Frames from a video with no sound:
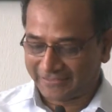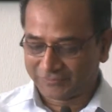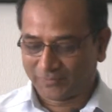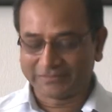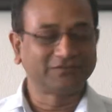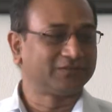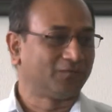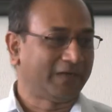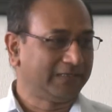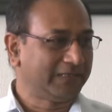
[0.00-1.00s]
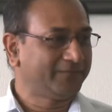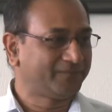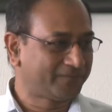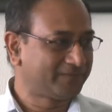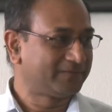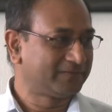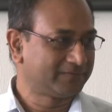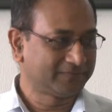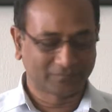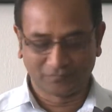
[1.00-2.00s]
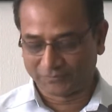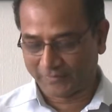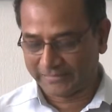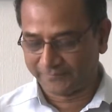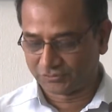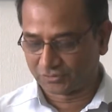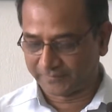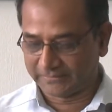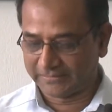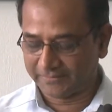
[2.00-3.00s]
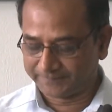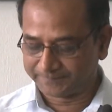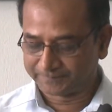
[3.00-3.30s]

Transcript: was working on wildlife with Wildlife Institute of India.